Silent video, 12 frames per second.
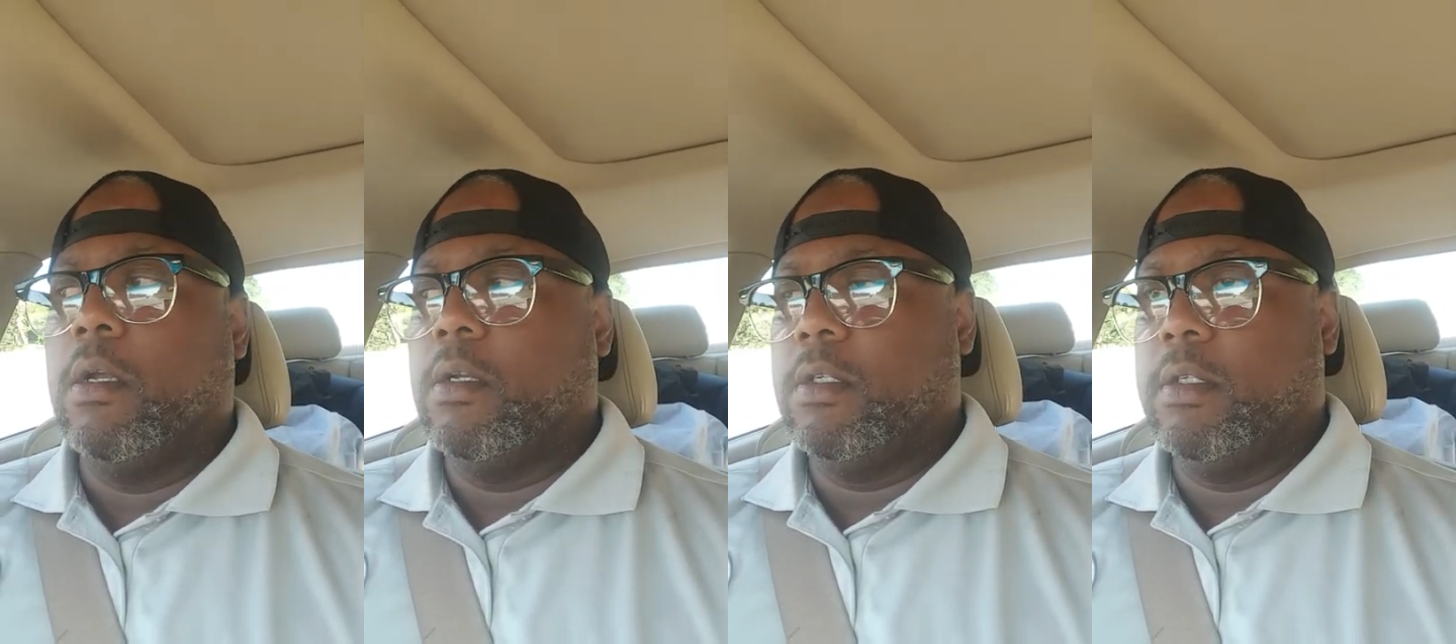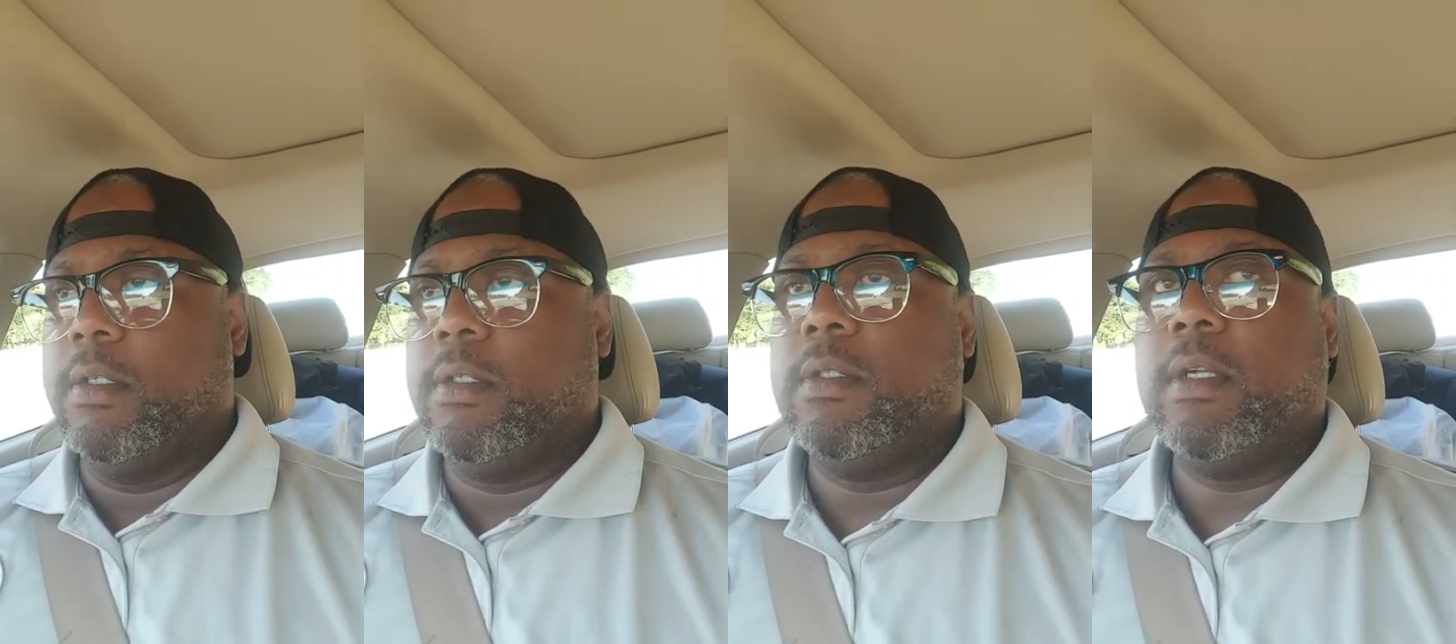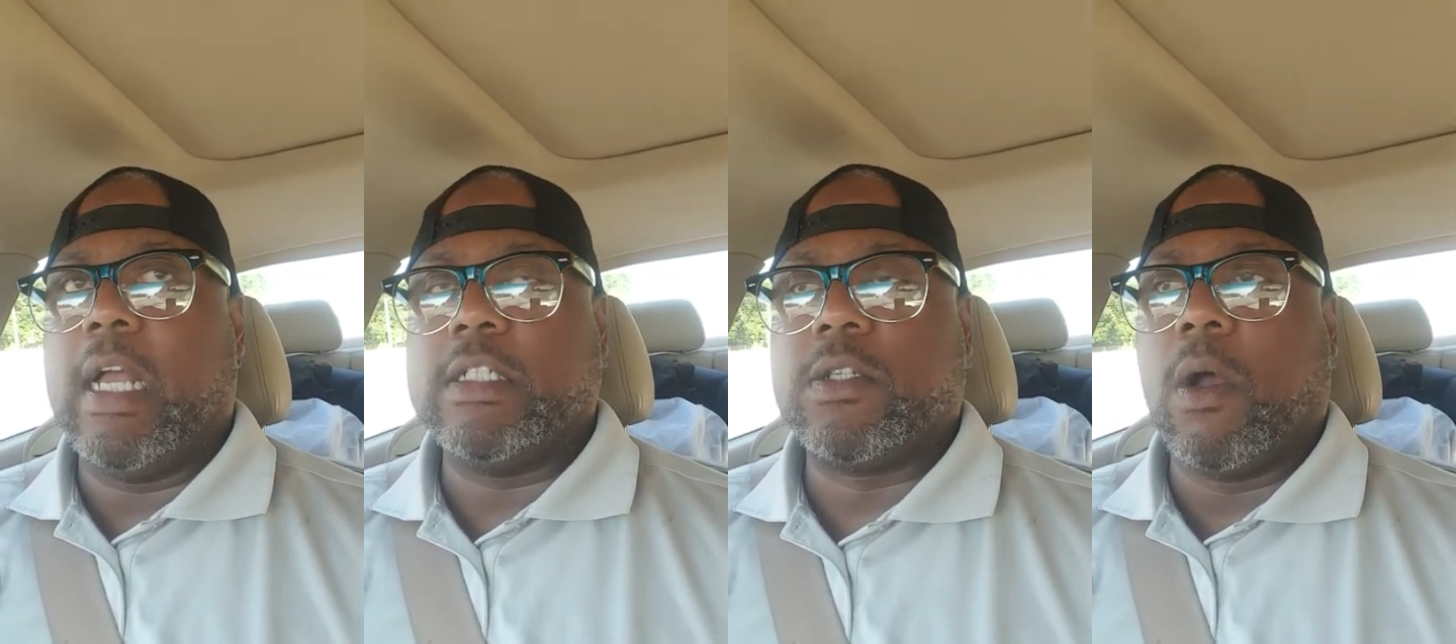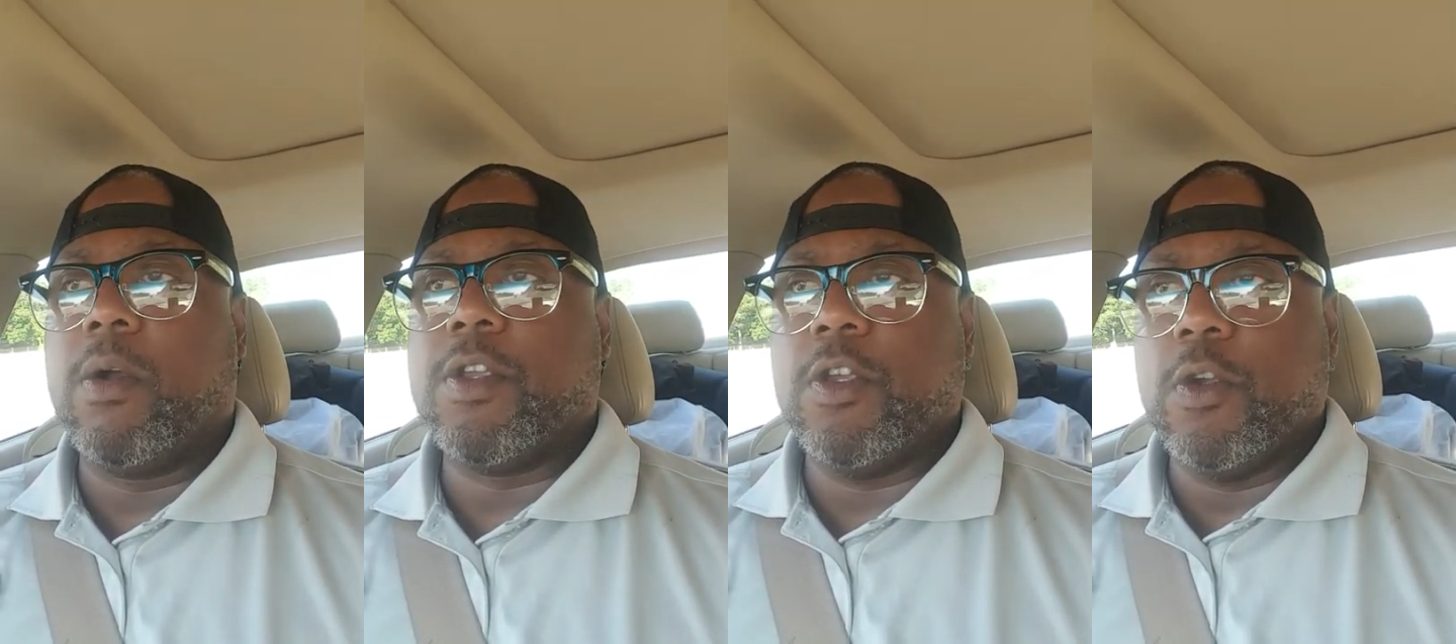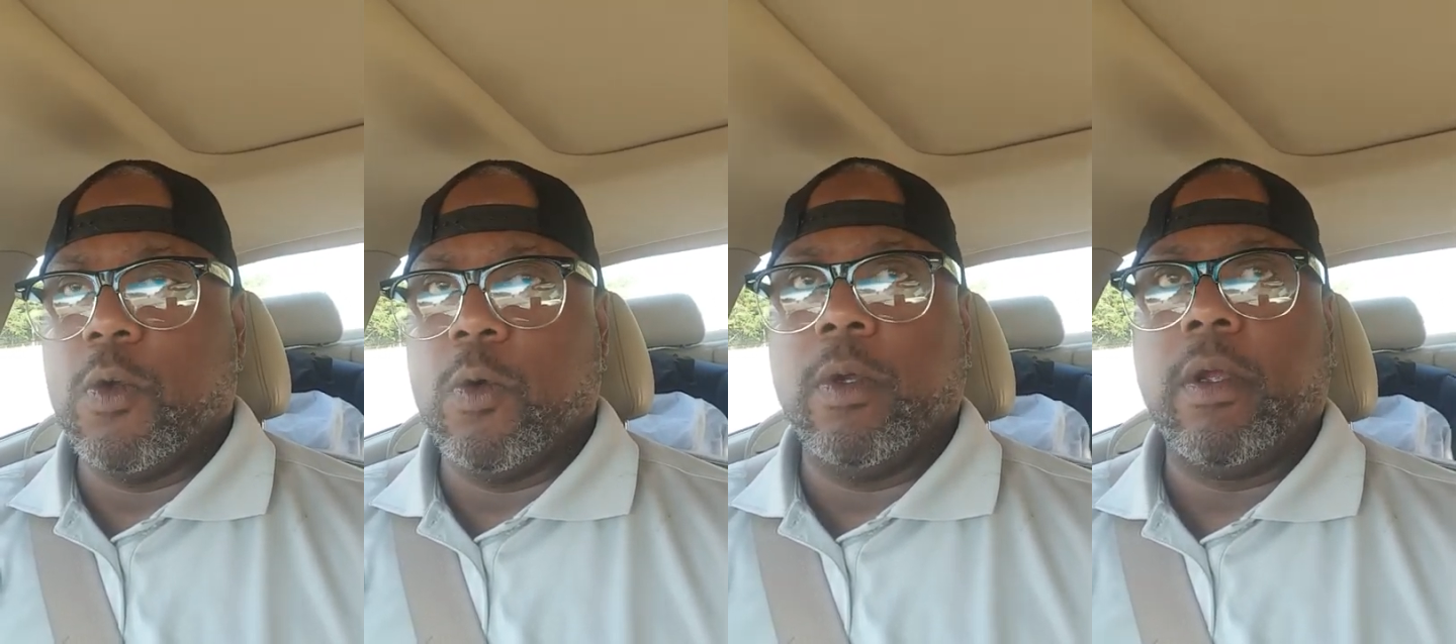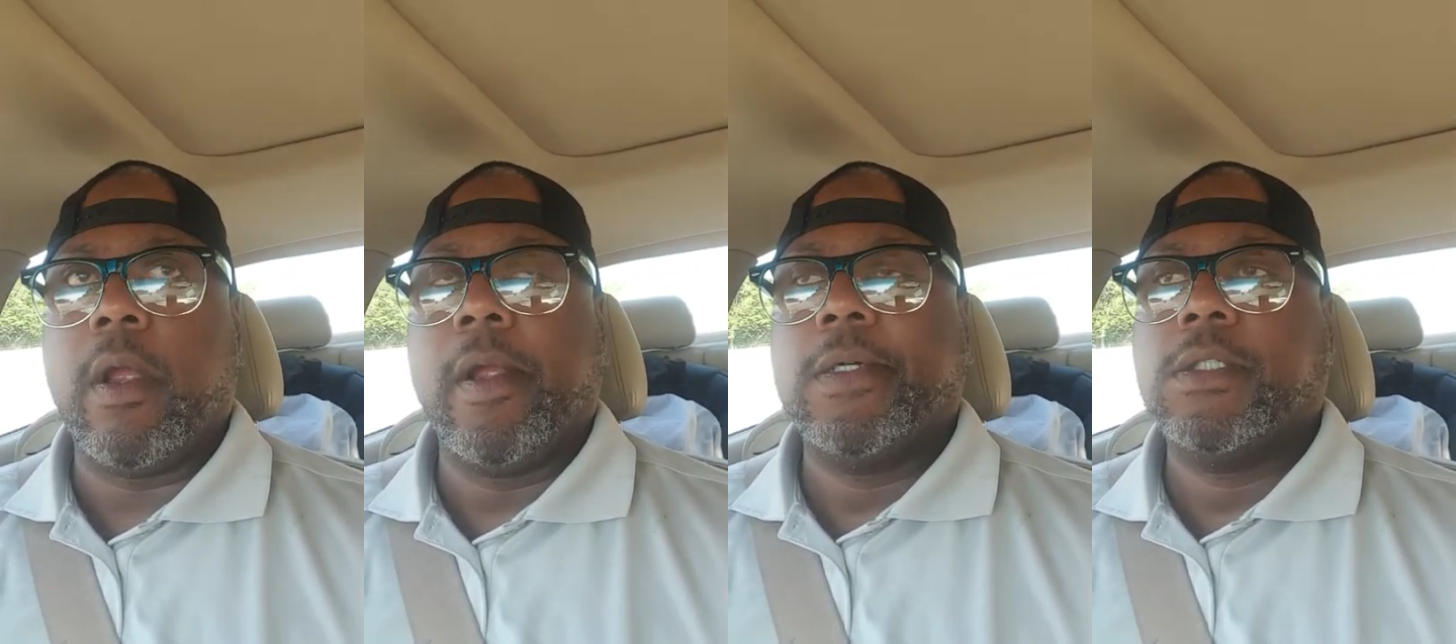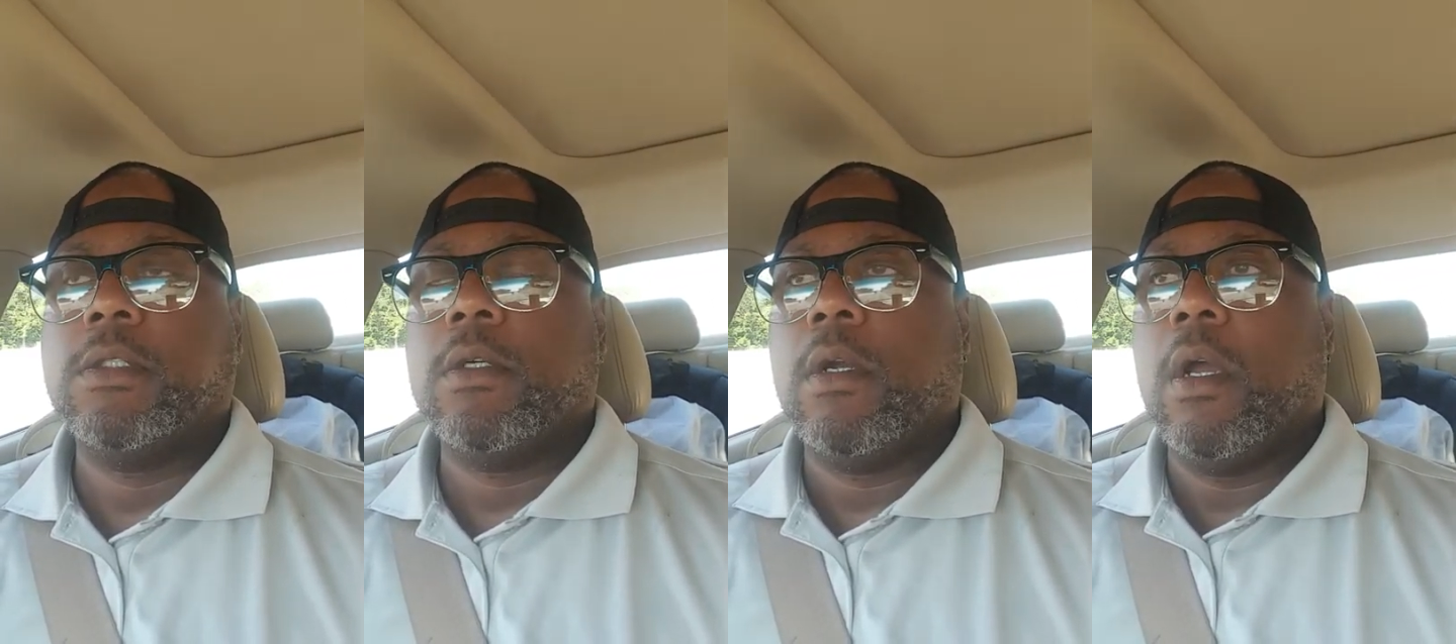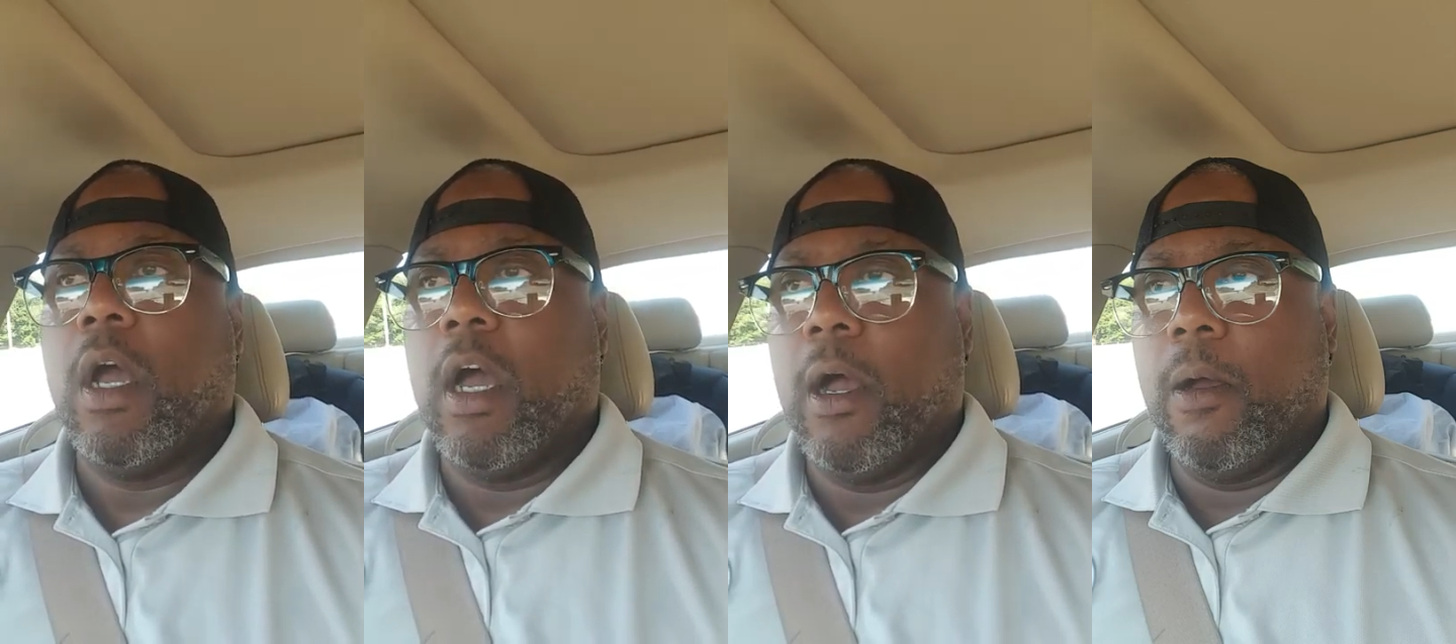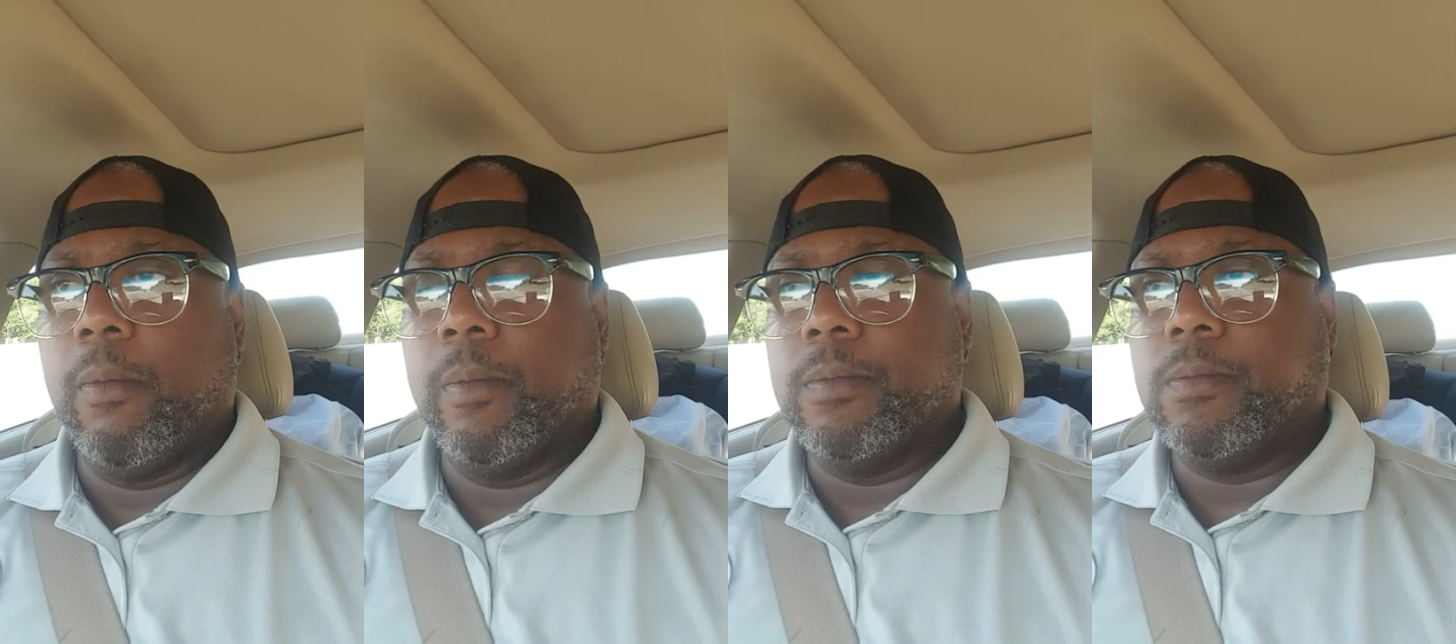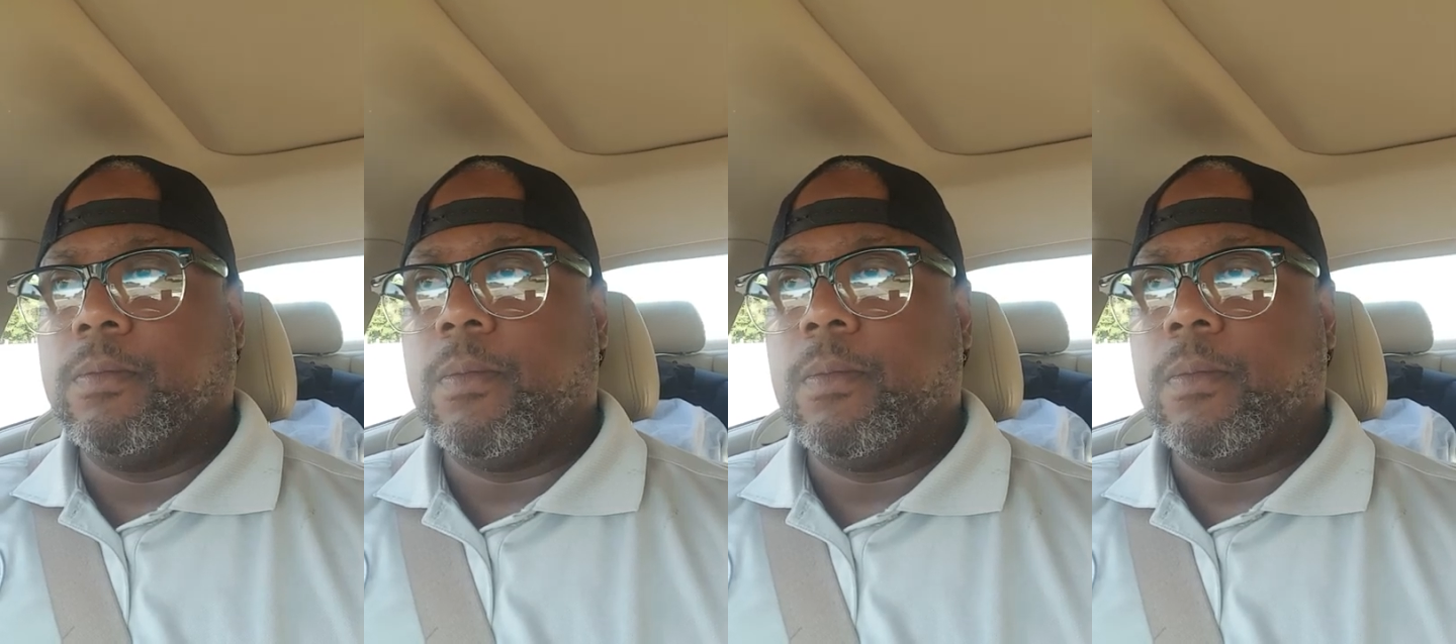I saw you um,